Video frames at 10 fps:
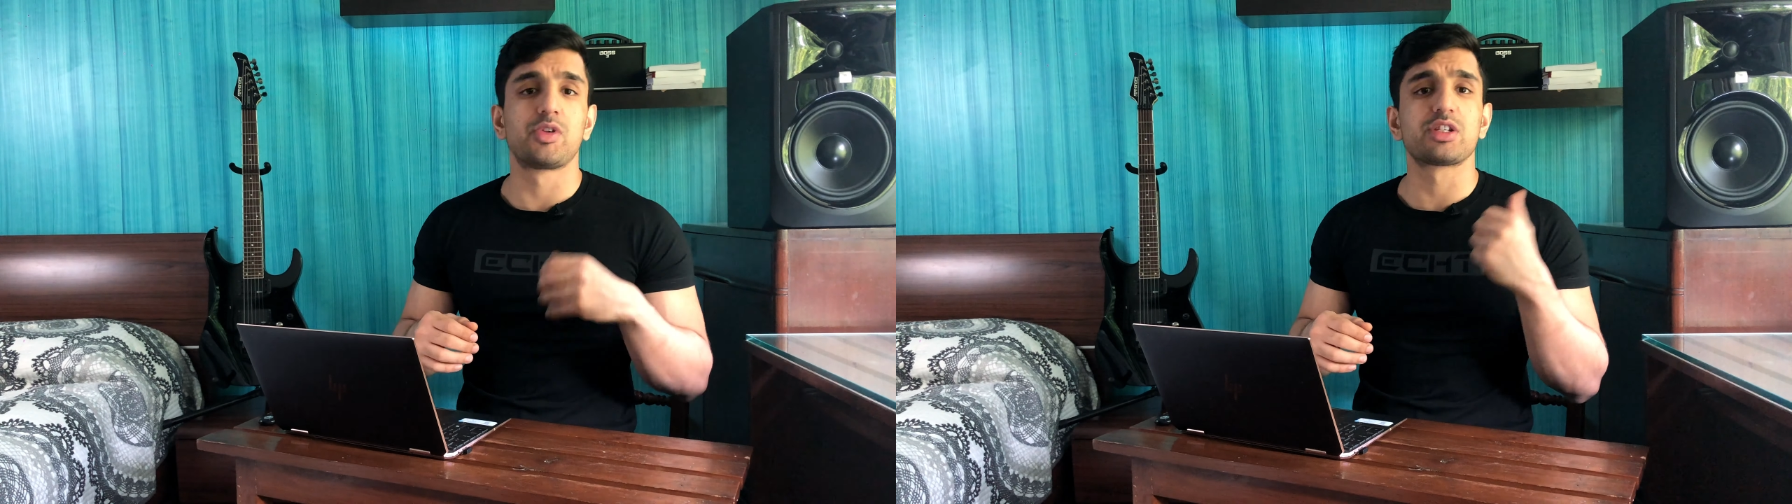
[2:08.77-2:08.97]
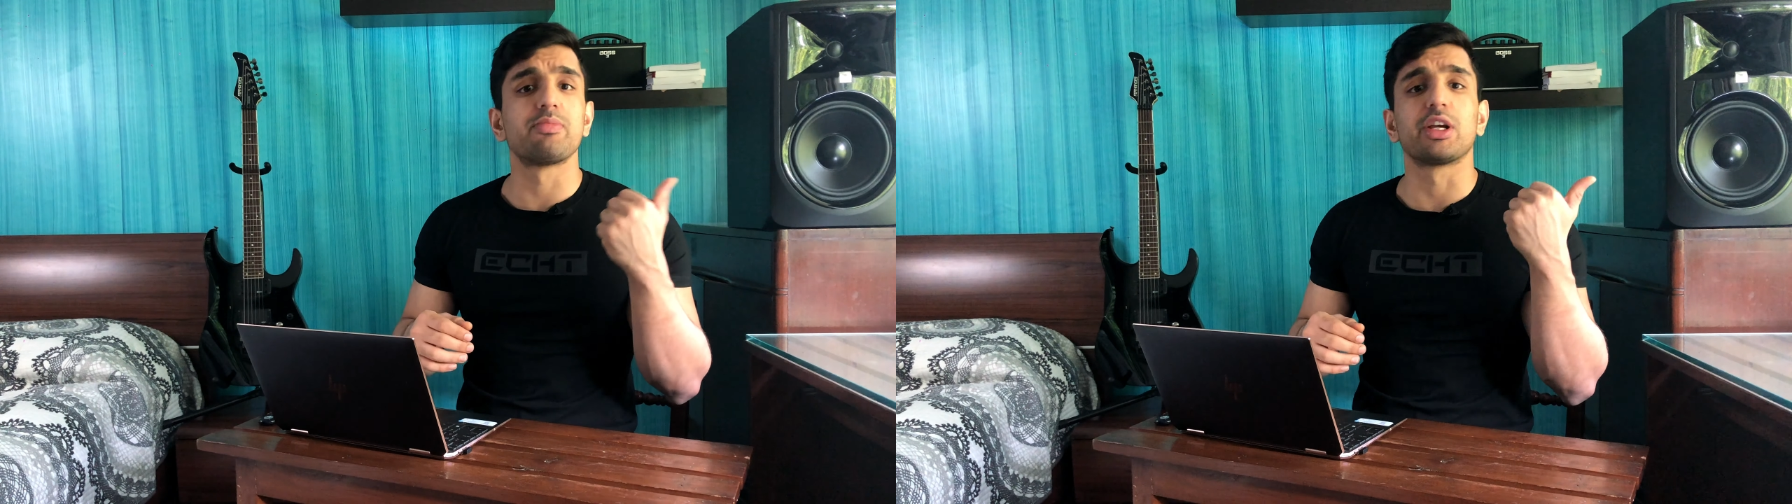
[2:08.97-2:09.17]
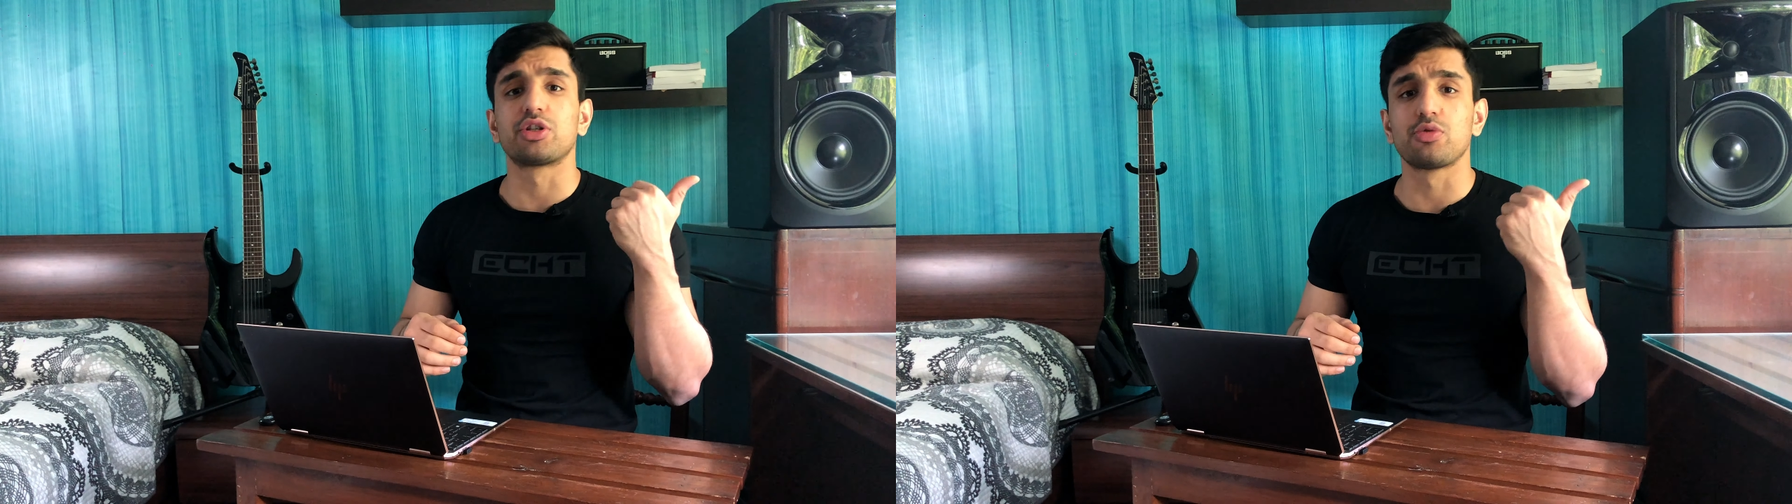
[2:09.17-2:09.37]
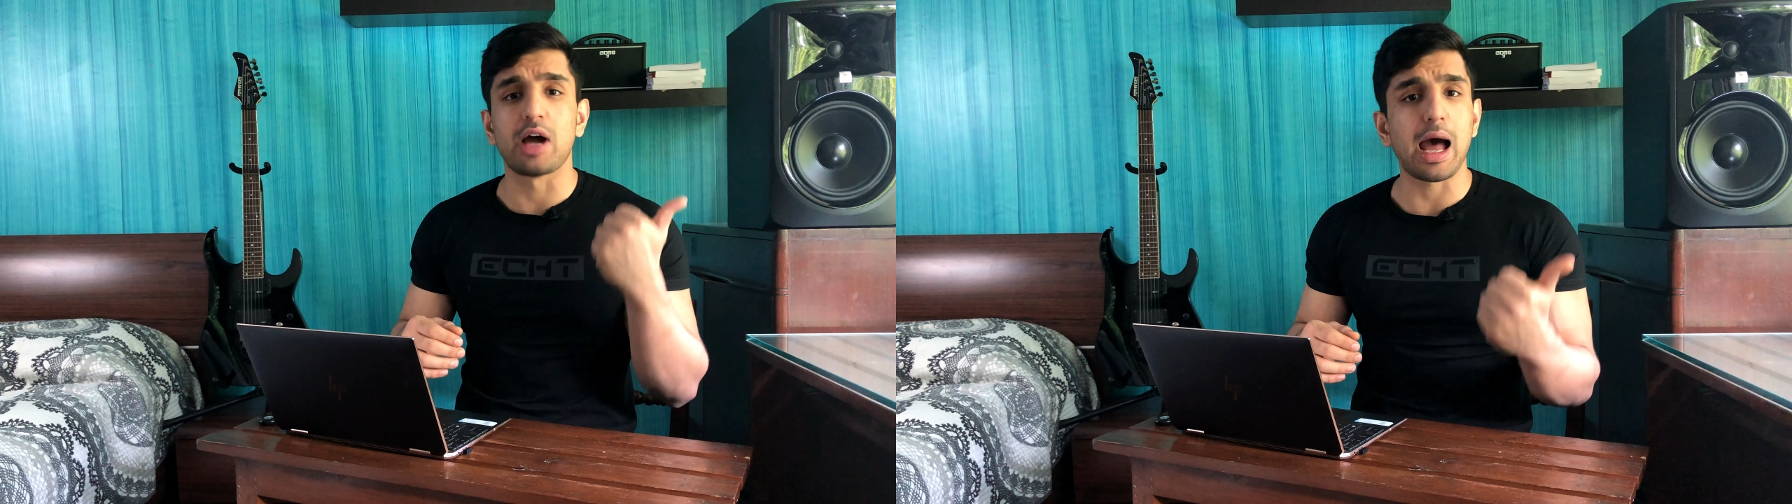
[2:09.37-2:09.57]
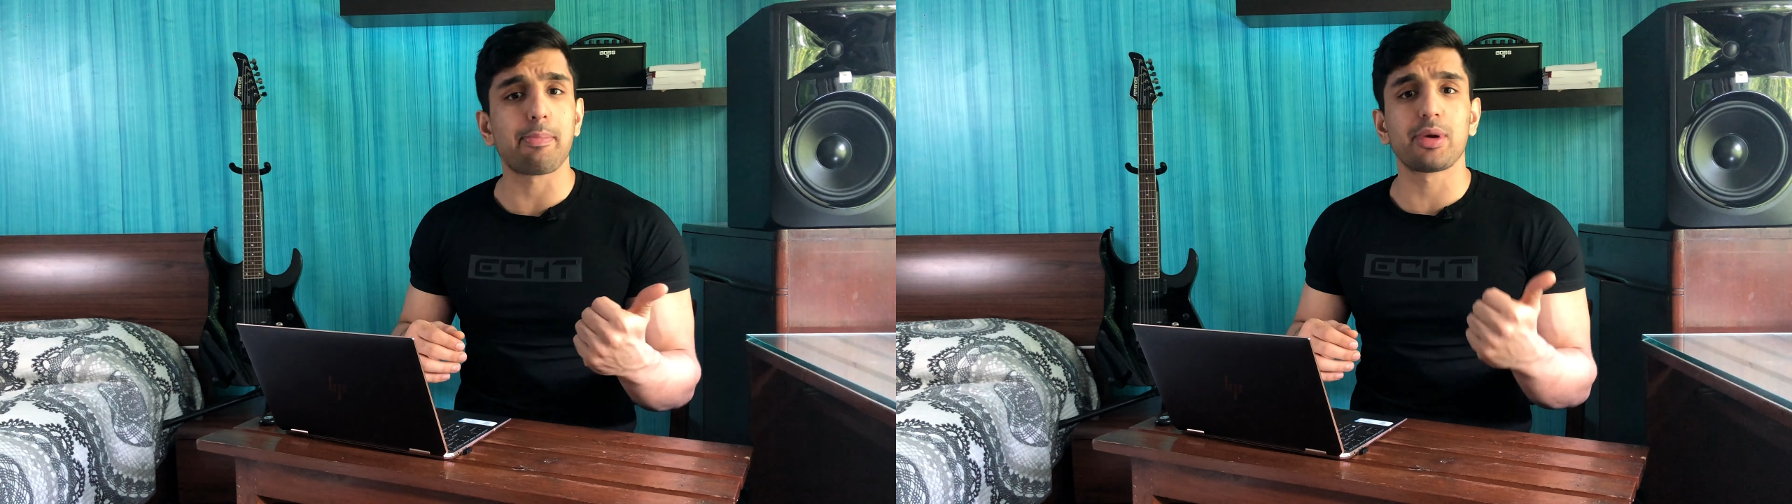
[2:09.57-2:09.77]
This makes you
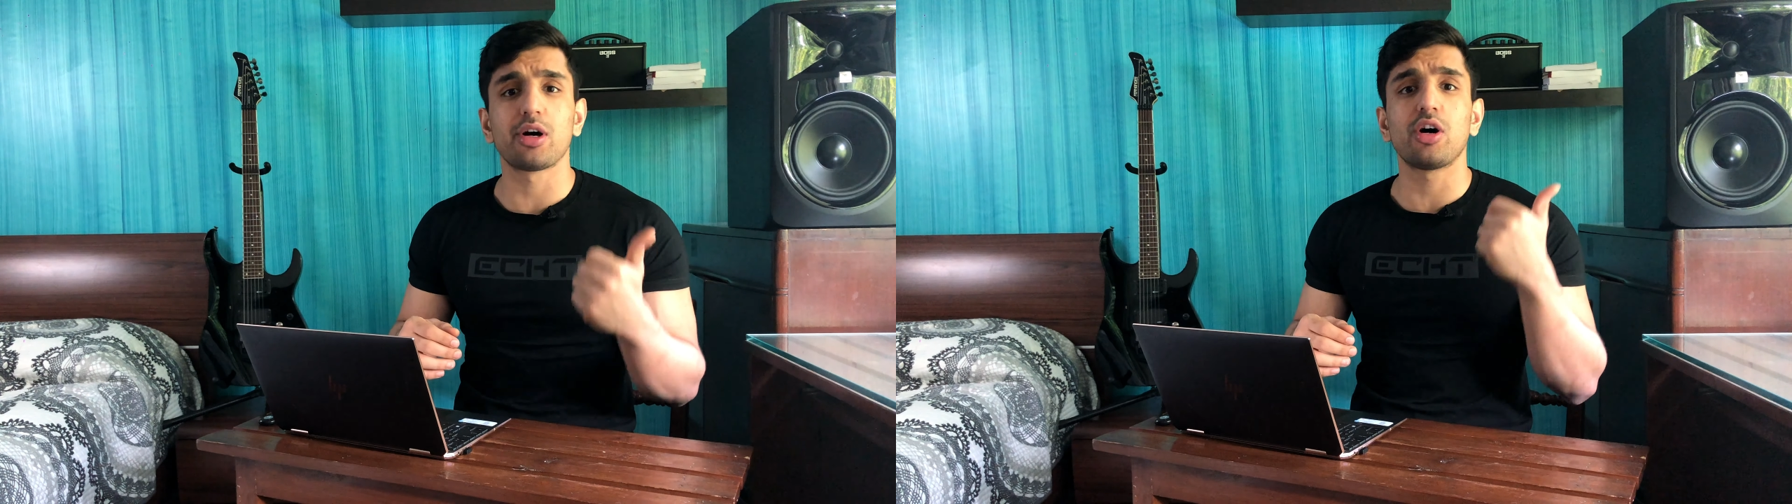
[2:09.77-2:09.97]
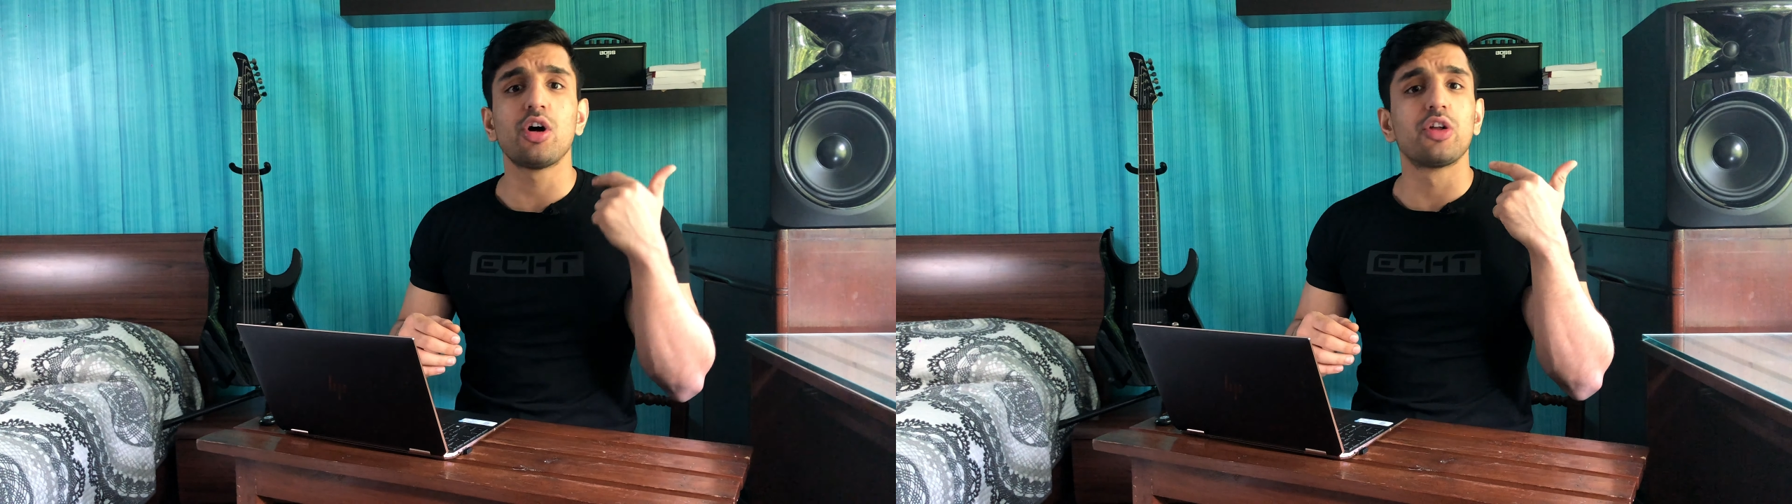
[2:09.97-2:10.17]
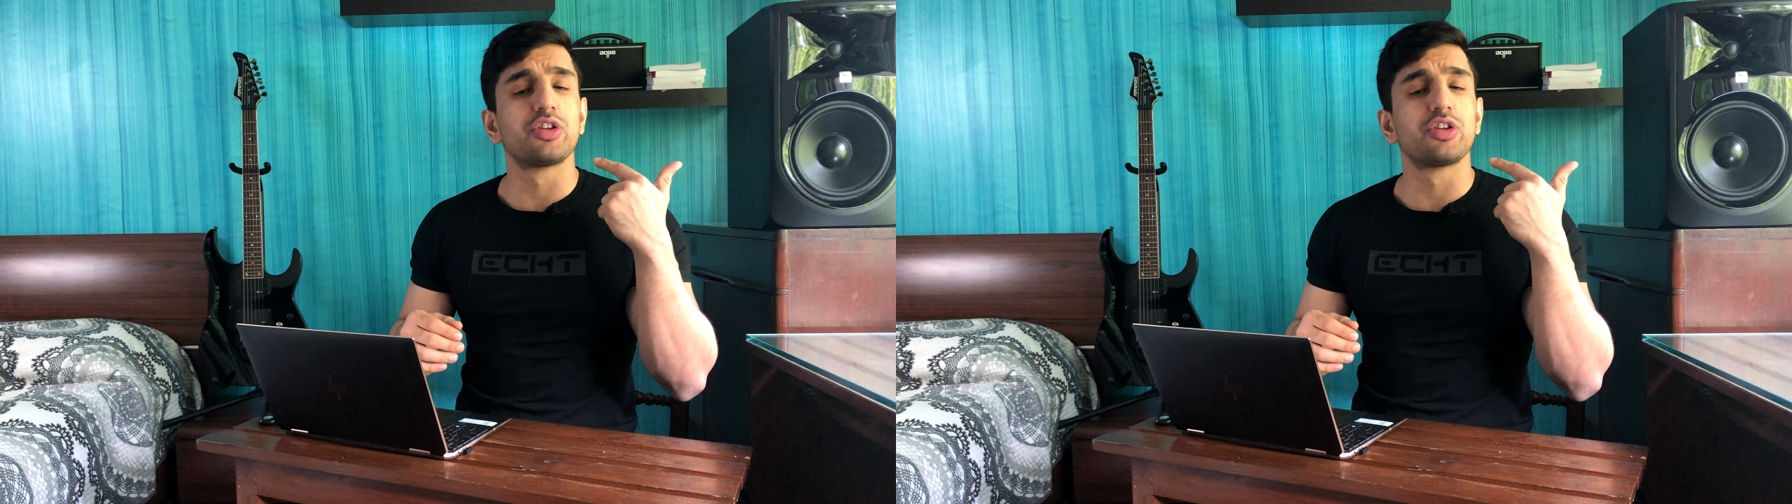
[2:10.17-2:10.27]
happier,